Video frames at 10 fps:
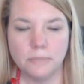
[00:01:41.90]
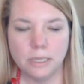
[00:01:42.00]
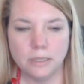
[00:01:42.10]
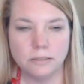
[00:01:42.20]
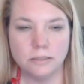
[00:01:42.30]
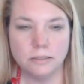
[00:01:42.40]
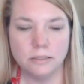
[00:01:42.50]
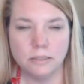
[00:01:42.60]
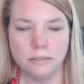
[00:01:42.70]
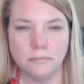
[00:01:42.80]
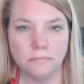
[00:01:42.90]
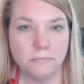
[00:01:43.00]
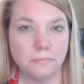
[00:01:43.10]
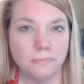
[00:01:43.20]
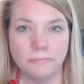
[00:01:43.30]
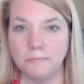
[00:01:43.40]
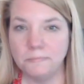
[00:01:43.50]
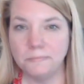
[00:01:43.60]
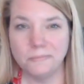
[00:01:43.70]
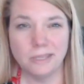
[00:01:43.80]
and
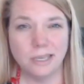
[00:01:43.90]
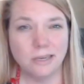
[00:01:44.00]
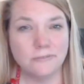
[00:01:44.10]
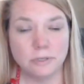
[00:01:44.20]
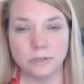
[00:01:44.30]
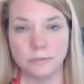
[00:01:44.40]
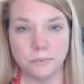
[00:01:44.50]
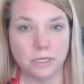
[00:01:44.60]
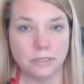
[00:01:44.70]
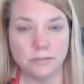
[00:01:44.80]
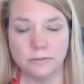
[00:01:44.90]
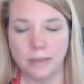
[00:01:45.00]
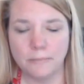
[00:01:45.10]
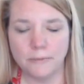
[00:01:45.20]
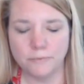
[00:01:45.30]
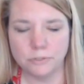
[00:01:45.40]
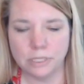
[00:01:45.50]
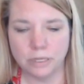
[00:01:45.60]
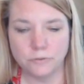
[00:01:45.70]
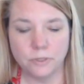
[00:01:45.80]
kind of started when I got my first
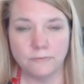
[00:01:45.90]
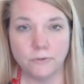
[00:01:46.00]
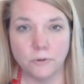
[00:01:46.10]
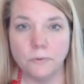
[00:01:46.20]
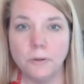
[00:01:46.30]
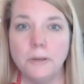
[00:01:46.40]
Android phone.